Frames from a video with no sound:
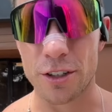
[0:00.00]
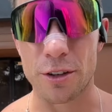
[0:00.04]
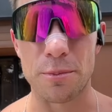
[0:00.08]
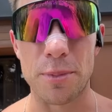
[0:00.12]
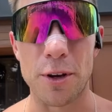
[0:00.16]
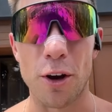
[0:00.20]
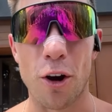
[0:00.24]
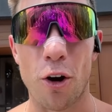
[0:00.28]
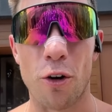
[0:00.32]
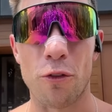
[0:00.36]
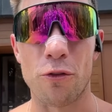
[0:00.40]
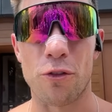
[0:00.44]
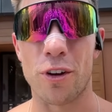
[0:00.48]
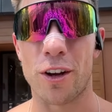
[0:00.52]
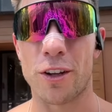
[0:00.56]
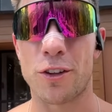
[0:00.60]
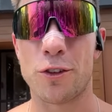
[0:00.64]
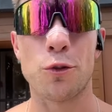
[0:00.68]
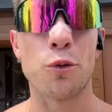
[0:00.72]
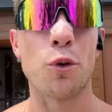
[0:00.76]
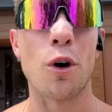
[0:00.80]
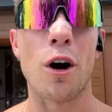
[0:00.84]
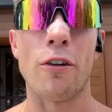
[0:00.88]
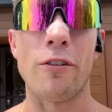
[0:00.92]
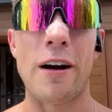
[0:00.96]
to be home for like
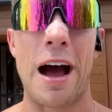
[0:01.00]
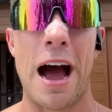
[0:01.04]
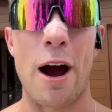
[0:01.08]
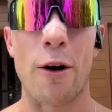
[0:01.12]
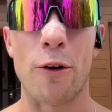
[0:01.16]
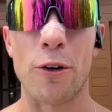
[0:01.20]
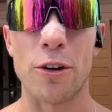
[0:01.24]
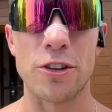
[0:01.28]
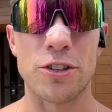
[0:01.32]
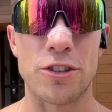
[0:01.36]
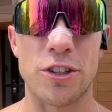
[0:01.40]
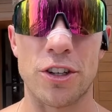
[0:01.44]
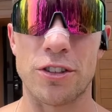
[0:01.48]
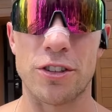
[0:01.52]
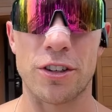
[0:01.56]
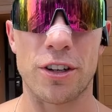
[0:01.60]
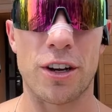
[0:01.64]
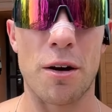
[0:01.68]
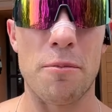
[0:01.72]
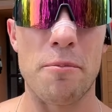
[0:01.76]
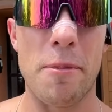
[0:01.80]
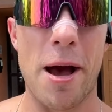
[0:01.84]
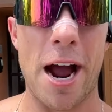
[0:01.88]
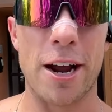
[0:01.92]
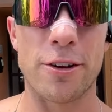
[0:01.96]
12 hours just to
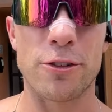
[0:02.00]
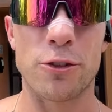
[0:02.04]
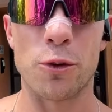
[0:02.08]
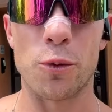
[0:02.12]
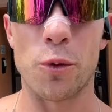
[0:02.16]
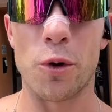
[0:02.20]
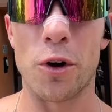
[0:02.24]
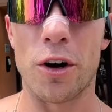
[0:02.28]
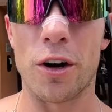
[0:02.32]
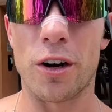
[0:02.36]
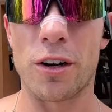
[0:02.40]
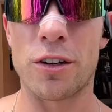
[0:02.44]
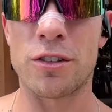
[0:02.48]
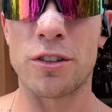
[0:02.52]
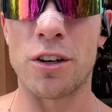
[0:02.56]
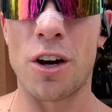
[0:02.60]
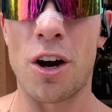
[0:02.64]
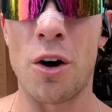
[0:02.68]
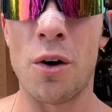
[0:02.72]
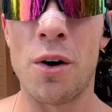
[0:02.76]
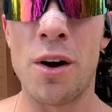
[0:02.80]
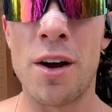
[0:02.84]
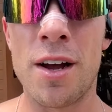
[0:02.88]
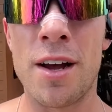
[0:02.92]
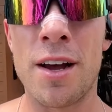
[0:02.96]
come back to work.
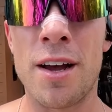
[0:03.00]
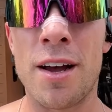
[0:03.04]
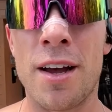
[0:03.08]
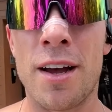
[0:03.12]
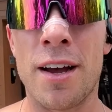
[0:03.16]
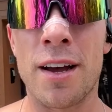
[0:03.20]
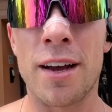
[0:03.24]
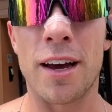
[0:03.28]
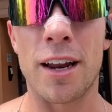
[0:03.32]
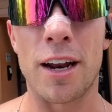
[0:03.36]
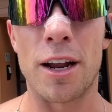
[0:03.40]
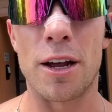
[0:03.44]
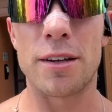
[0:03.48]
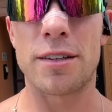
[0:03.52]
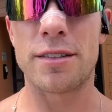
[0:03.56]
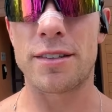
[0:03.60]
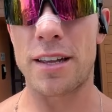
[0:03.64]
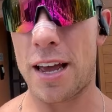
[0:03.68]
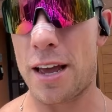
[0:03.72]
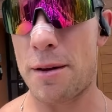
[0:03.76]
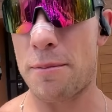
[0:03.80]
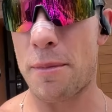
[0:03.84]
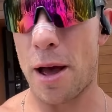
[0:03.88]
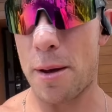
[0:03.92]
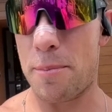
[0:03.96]
So gonna
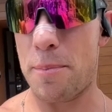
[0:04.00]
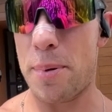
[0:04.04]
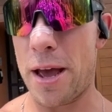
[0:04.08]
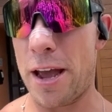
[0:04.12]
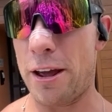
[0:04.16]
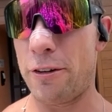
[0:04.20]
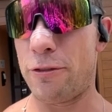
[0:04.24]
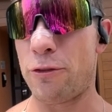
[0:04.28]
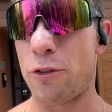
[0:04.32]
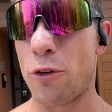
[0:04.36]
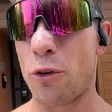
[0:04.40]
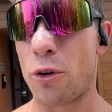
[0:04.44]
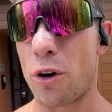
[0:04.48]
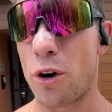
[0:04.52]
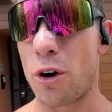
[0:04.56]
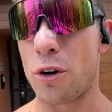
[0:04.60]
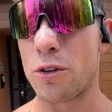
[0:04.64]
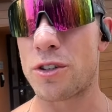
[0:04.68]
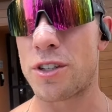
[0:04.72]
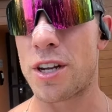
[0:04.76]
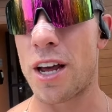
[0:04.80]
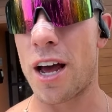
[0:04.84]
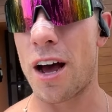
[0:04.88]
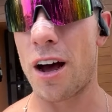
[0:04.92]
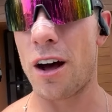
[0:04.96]
stay in my paid for
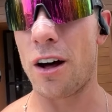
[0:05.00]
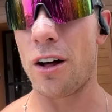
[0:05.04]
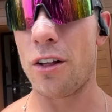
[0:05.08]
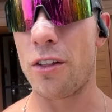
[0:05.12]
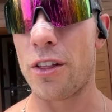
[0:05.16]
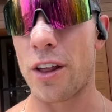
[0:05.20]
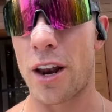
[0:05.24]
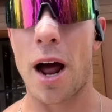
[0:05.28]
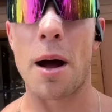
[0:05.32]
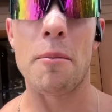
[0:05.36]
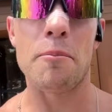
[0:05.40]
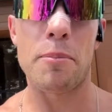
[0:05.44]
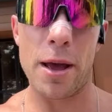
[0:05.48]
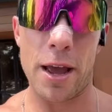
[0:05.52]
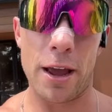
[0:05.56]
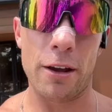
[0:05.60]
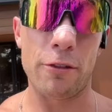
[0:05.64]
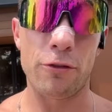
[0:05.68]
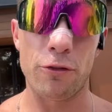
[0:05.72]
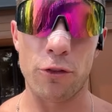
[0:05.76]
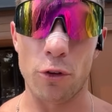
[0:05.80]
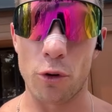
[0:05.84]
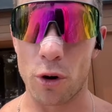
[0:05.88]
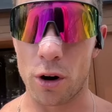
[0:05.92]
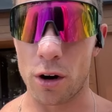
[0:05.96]
hotel that I'm paying
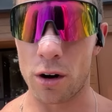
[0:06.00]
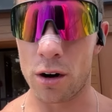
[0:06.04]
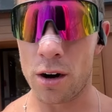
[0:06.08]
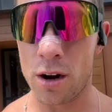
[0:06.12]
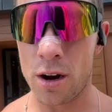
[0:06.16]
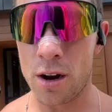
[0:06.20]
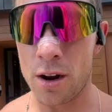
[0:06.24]
for